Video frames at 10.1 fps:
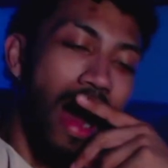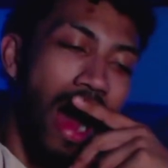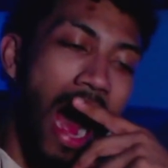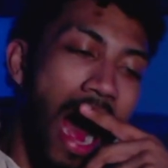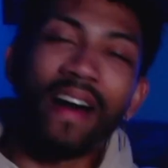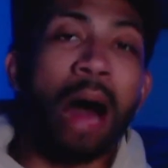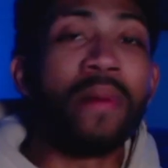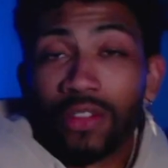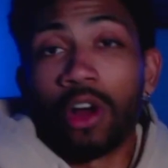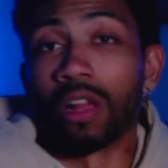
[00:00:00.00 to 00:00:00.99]
gonna
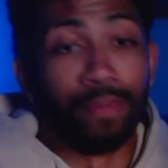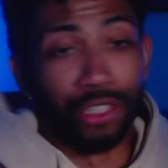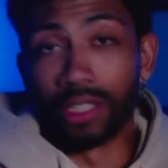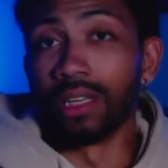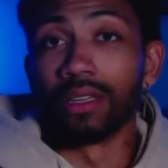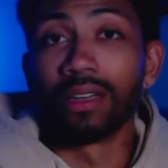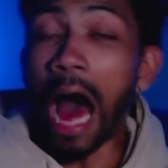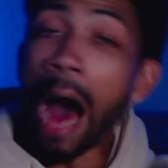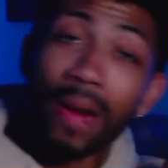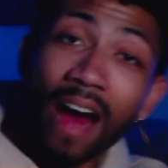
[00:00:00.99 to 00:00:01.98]
have to call up
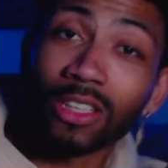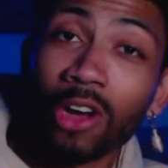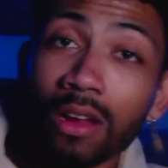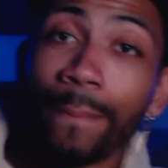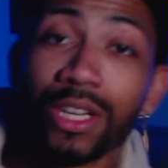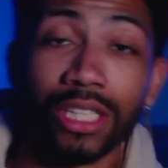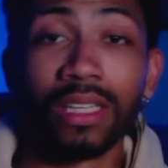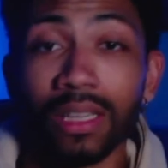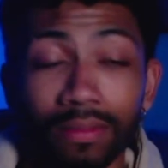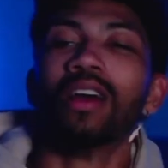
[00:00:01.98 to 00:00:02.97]
Pusha
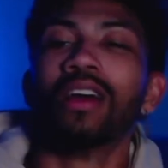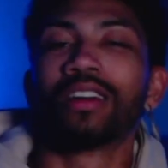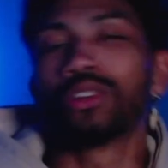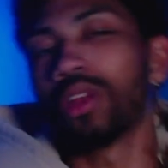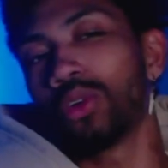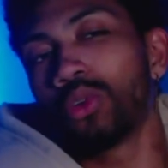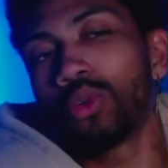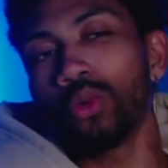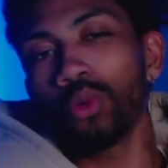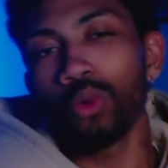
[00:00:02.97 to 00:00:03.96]
T. Because like,
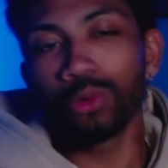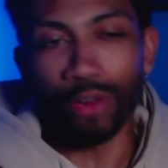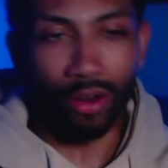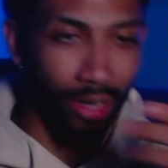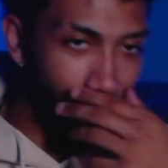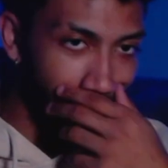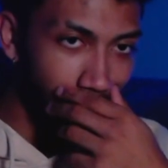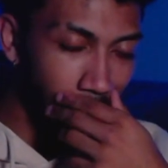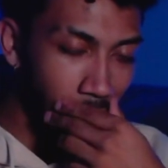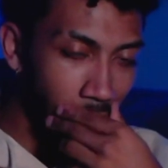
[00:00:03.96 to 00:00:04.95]
who's Drake gonna get?
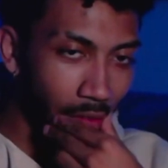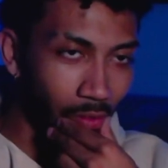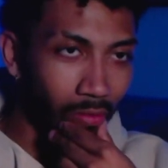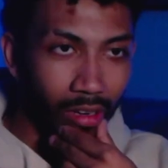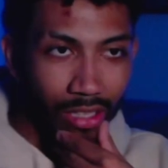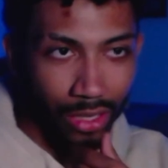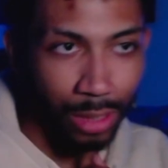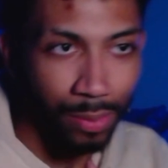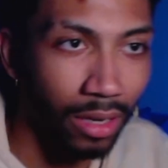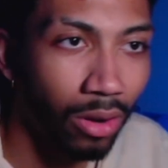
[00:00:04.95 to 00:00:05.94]
Realistically
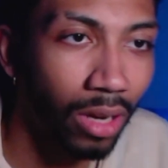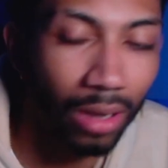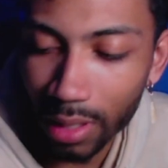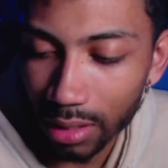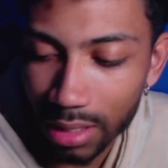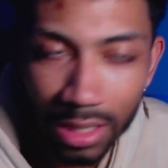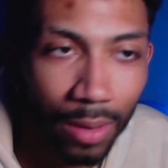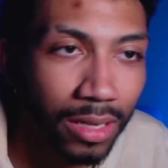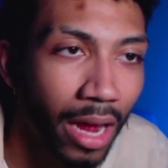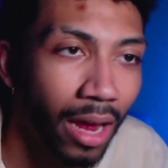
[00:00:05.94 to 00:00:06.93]
speaking, hold on, let me look this up,
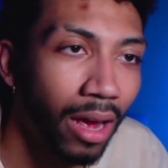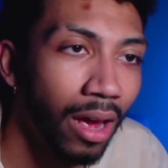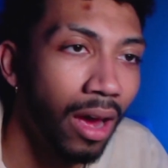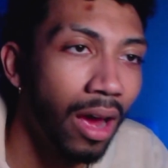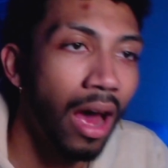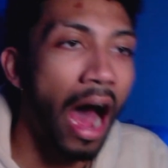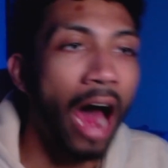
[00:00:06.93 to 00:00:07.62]
because I